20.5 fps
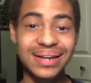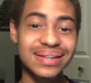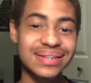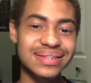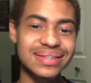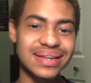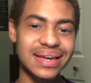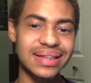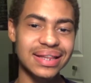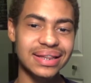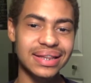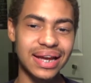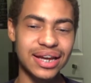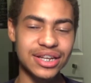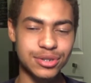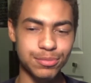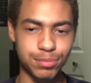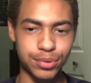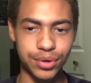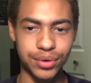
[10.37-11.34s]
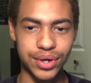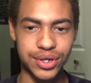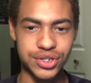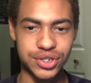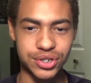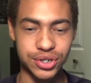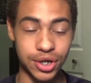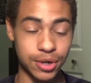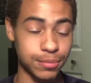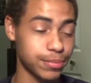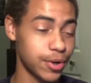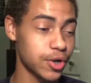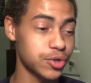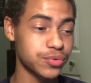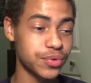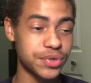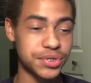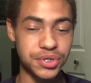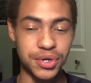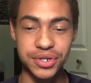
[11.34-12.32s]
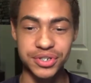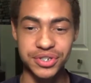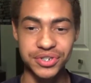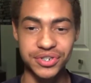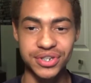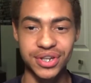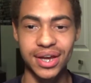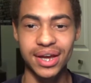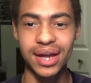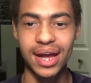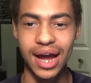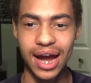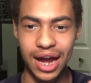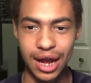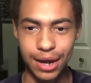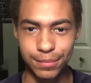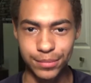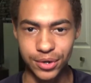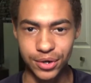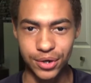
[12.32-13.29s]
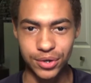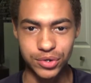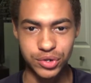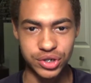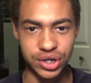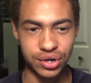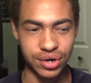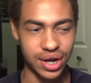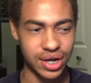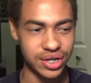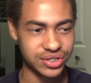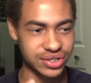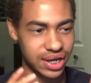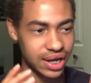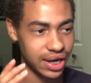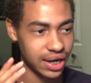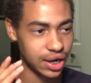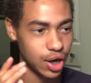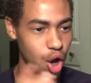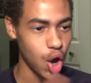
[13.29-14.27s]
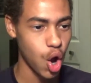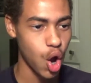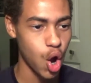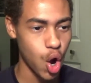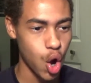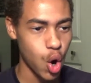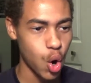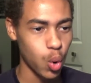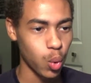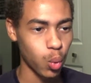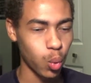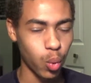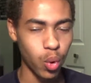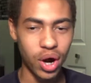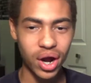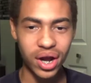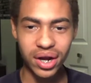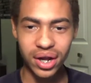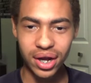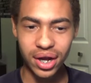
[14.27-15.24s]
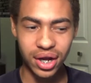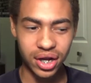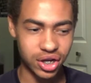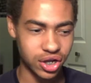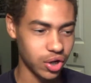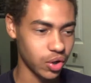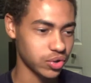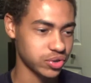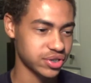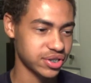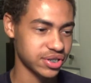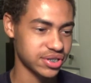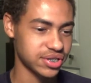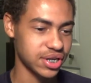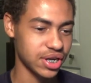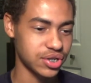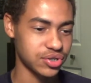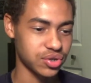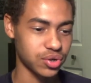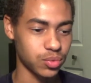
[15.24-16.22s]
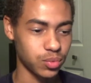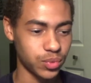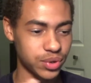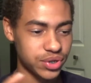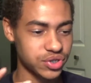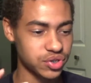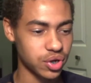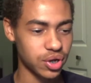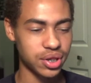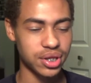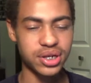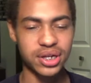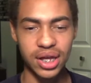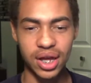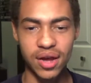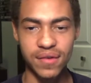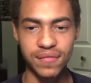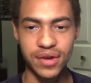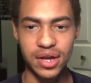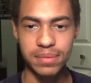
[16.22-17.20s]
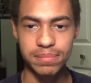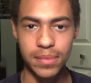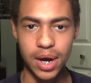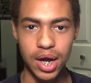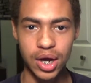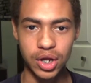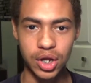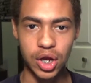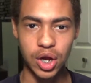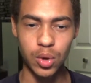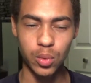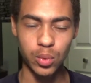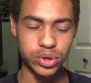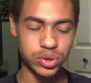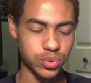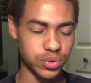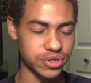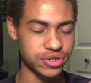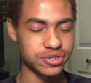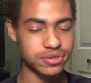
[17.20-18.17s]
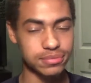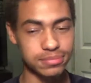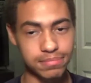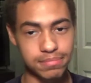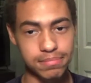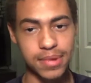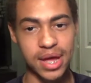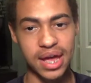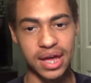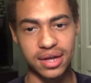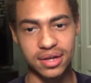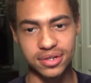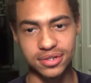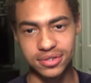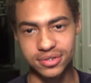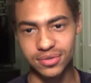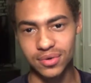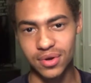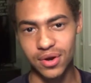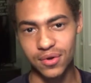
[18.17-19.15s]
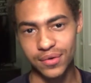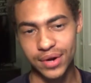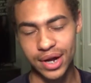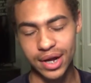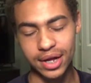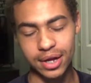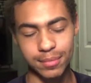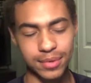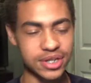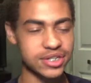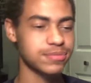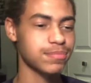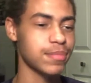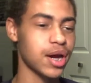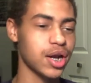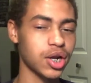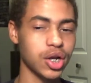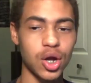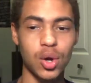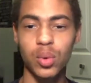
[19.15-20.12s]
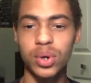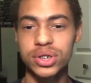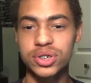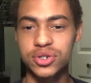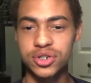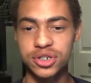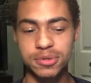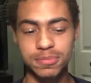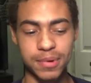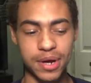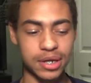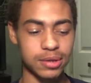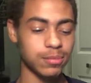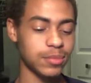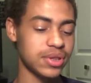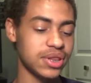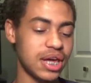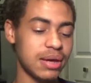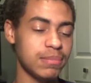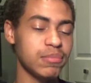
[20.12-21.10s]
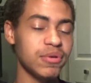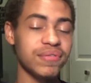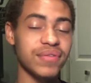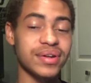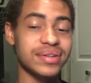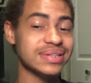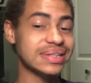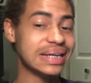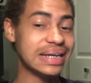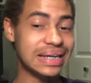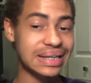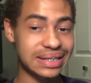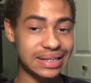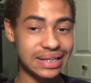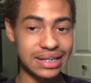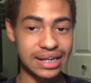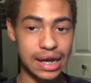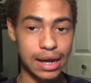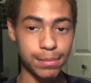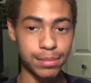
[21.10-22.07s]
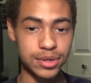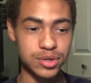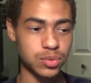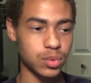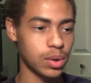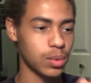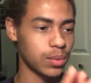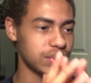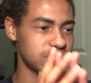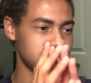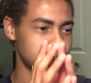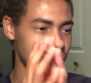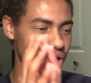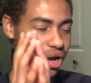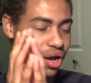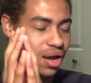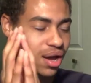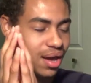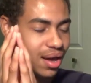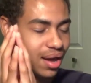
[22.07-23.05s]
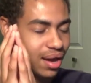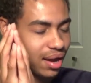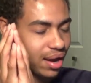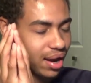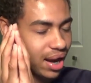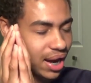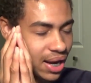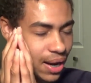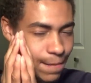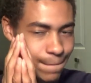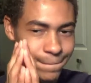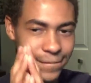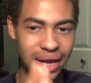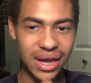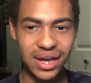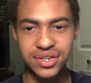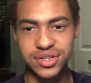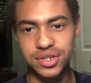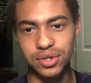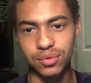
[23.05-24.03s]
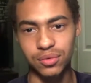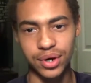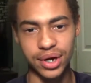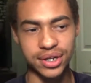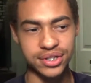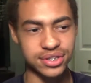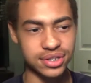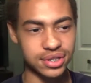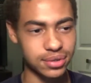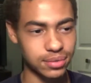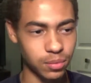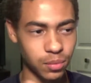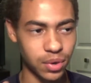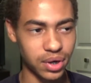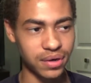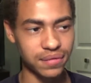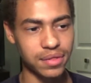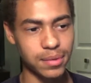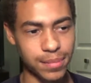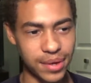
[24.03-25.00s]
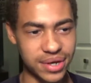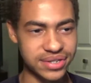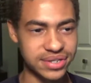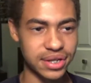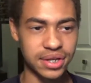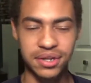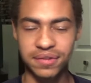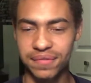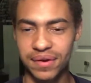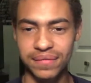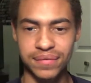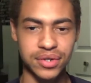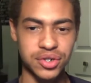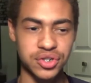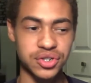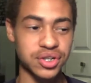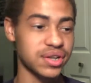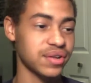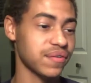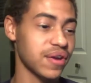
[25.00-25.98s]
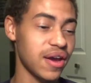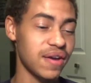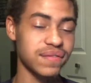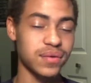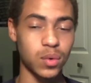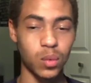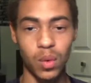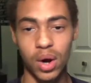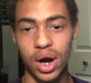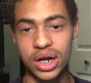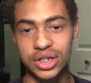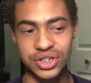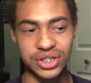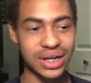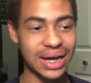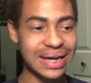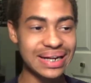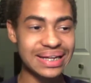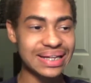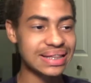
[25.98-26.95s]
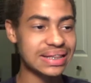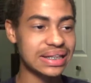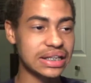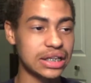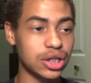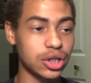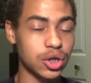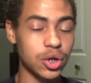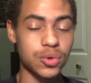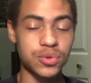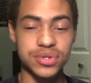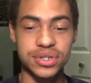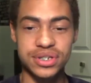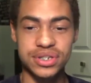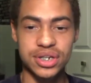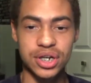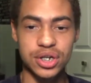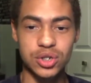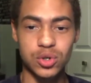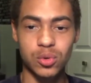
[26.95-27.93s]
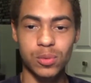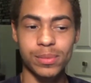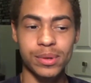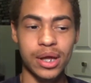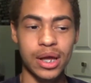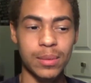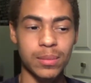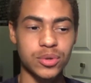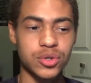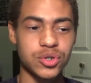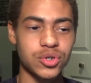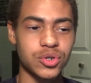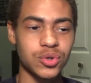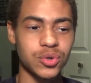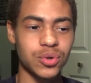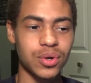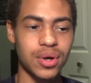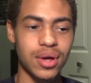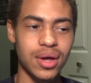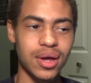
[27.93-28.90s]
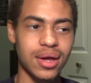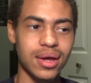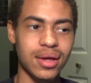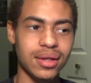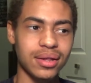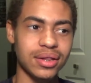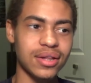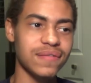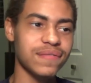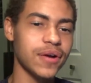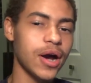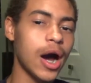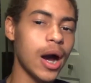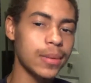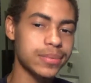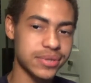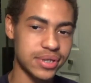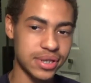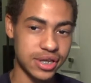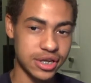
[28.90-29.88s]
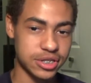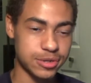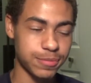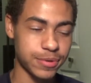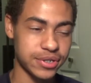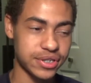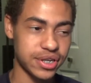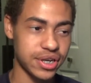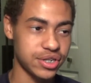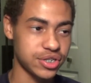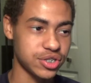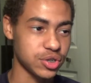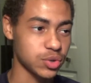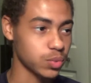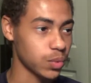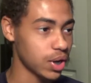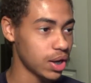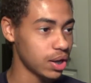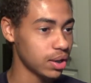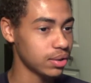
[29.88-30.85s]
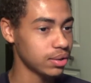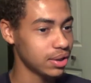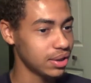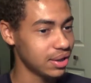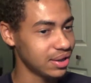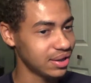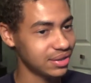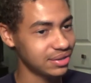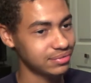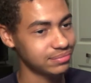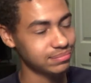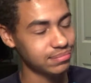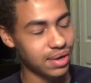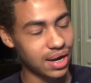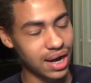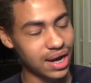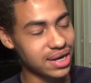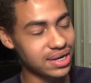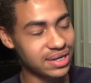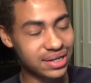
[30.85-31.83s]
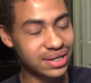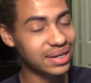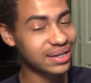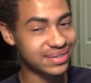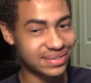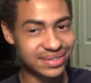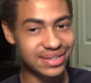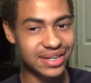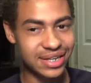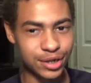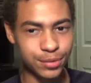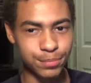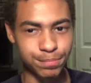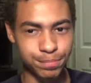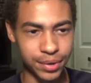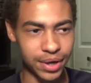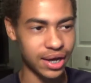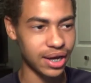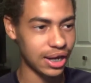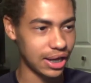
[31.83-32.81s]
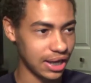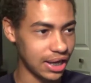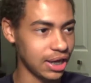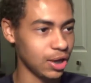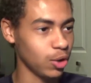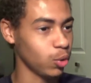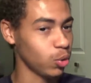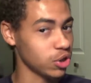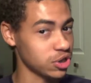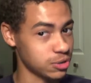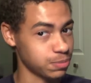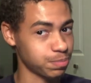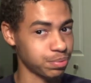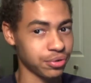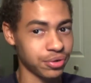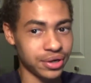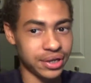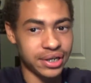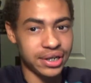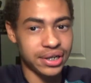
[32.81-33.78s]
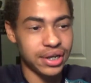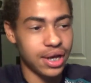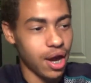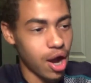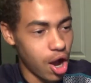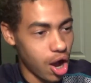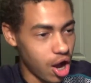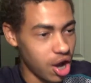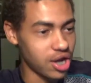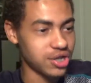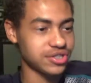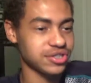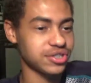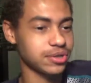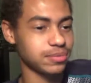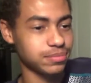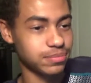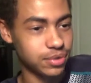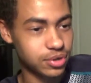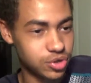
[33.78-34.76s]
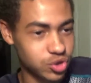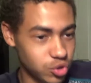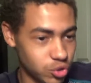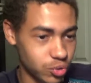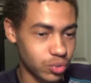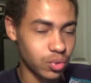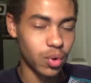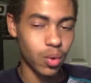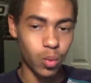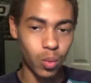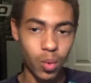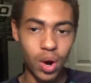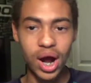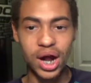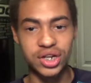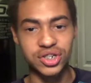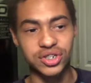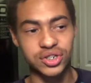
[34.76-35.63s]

Inside the Lines post-race show, as you say. I'm your host, Jake Krause, and what a Coke 600. We started the day off in Monaco, which was meh to all right. I mean, it's Monaco. What did you expect? We then moved on to Indianapolis, where we saw an amazing race, one of the best Indy 500s I've ever watched, and I didn't think the Coke 600 would be able to live up to the expectations. Well, it didn't exceed, but it was pretty awesome to watch.